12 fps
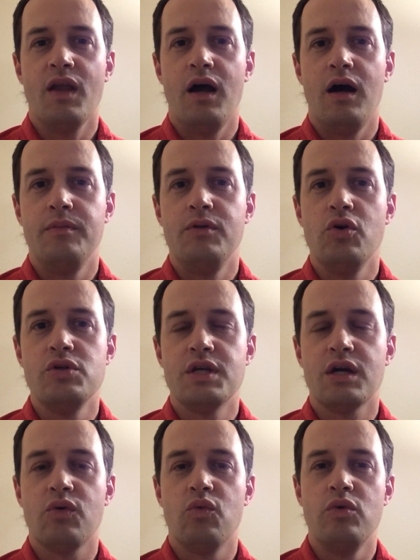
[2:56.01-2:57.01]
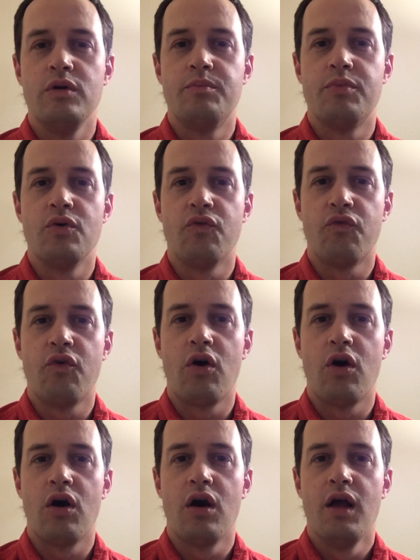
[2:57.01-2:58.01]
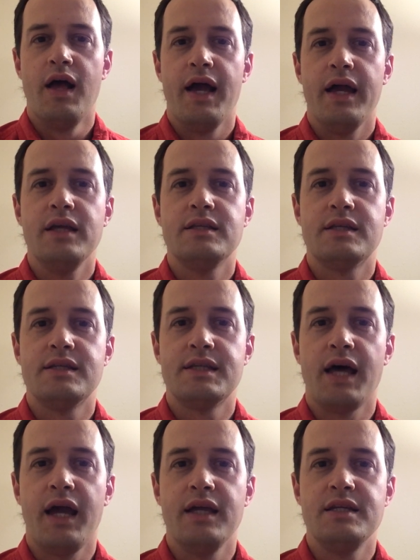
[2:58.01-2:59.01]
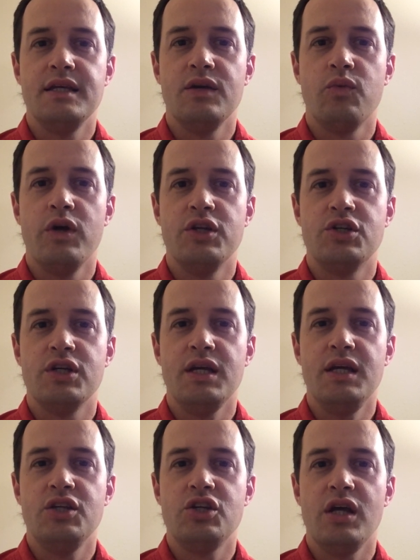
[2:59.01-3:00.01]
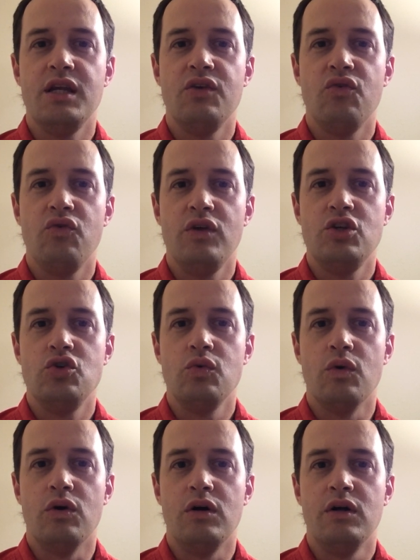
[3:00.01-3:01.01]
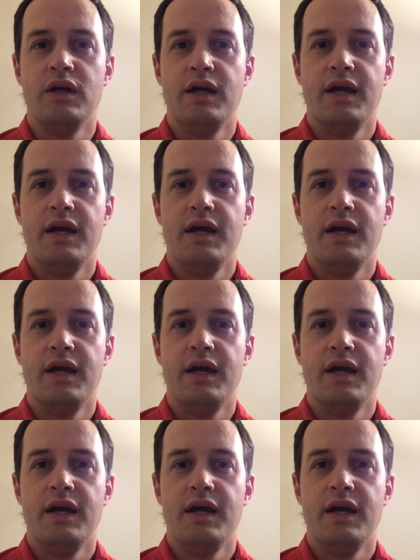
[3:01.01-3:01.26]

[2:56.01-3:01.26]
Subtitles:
Nozick would prefer a society in which each individual